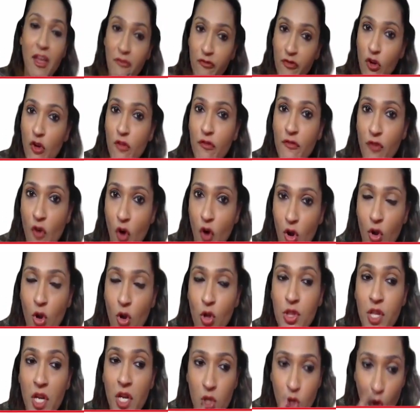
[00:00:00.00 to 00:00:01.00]
If you
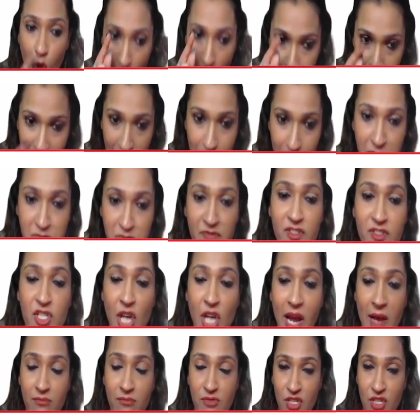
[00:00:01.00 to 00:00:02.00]
follow the top tips,
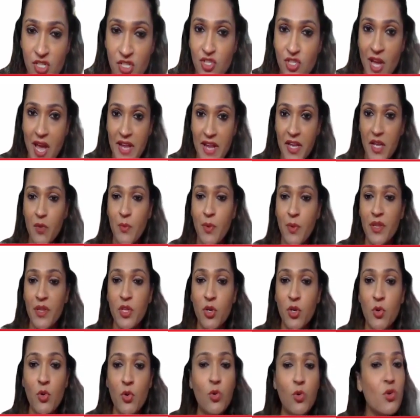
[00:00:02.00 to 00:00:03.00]
which I'm just sharing
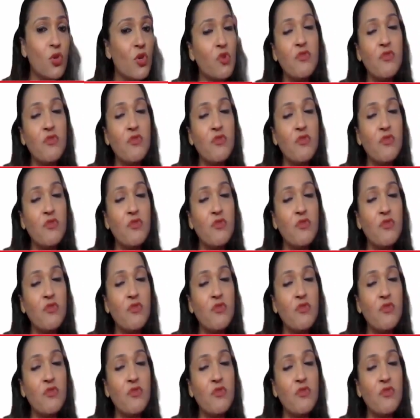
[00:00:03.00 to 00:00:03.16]
with you,